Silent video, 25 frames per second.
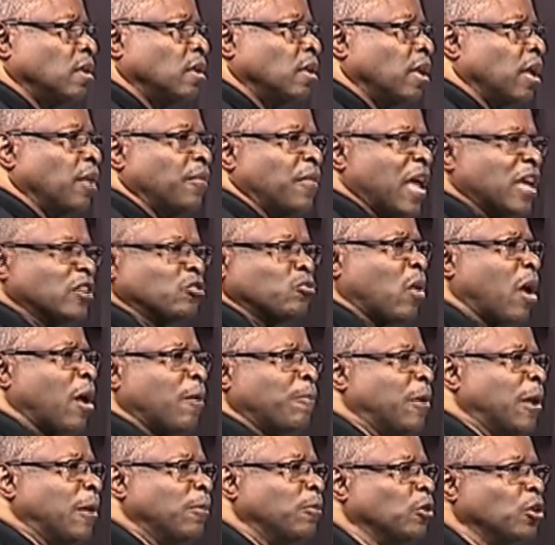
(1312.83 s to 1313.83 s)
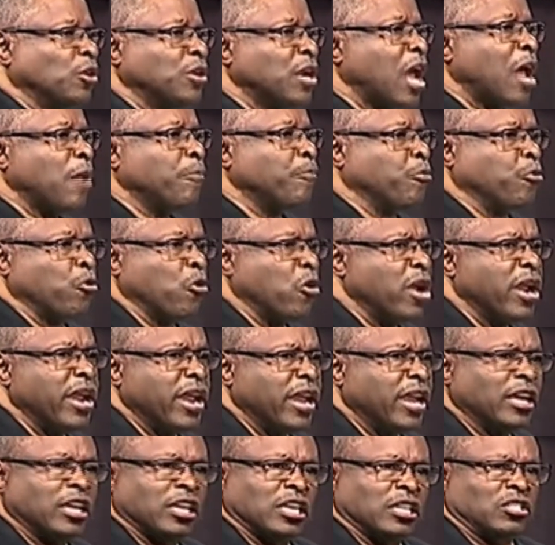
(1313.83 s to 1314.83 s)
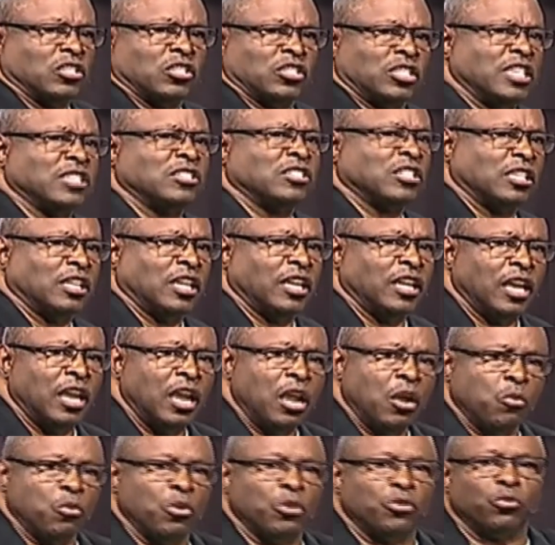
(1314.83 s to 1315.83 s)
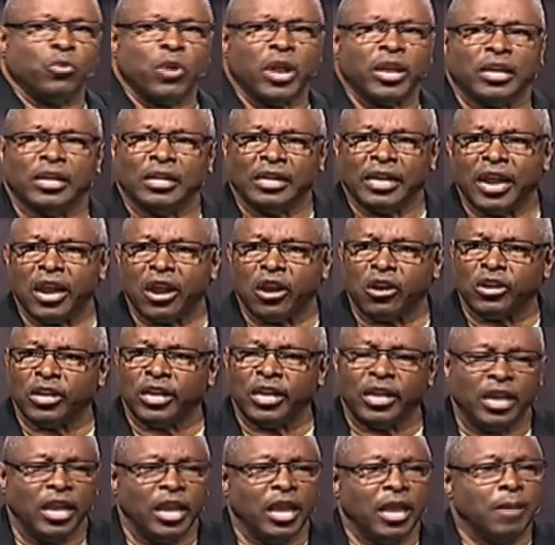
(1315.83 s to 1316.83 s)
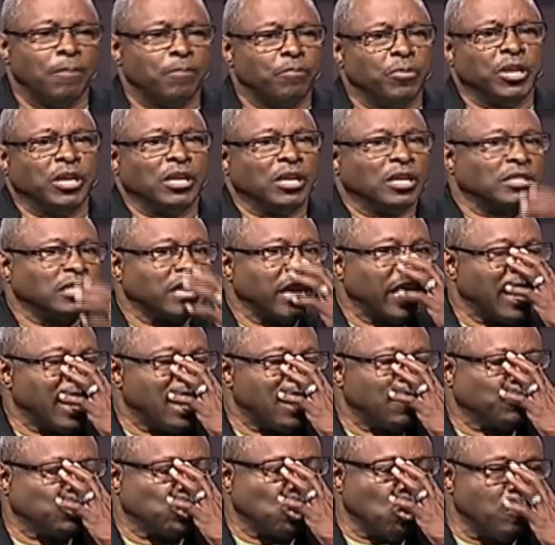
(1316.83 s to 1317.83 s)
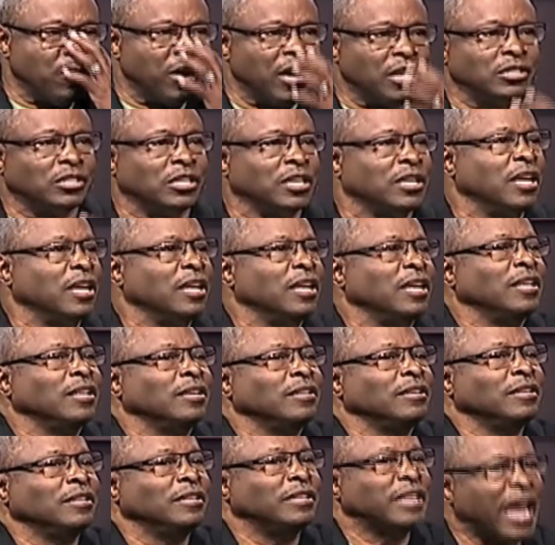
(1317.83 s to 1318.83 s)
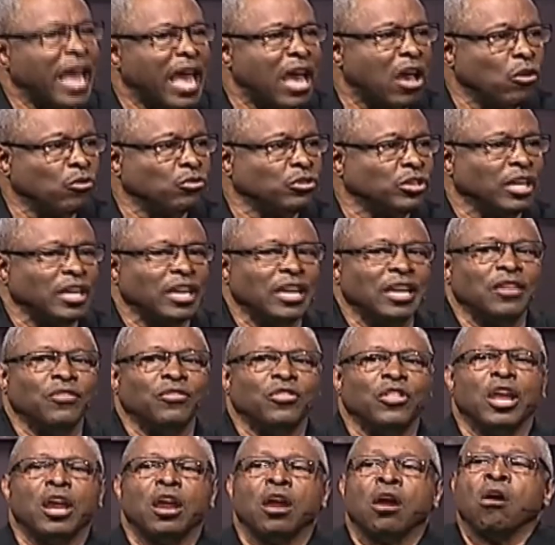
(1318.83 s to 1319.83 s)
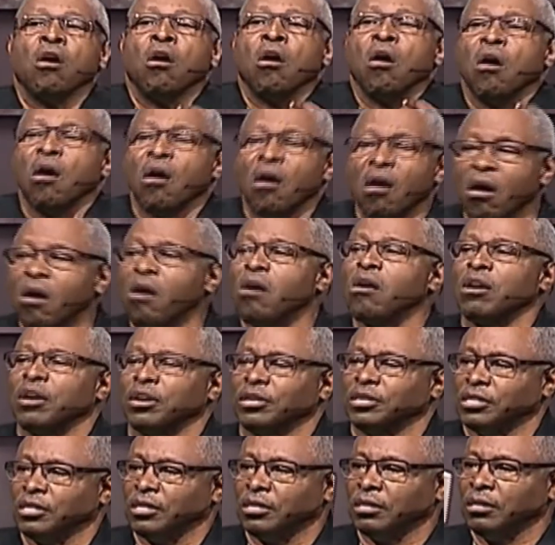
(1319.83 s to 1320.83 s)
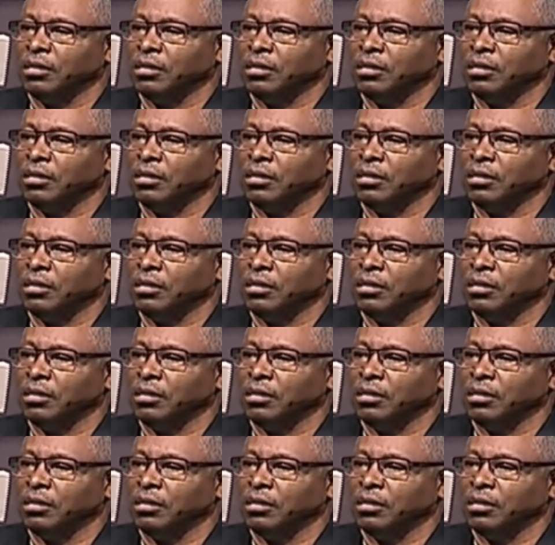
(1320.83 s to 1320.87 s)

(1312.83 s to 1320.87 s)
And that's why people are not praying consistently with regularity, because they have so much doubt in their heart.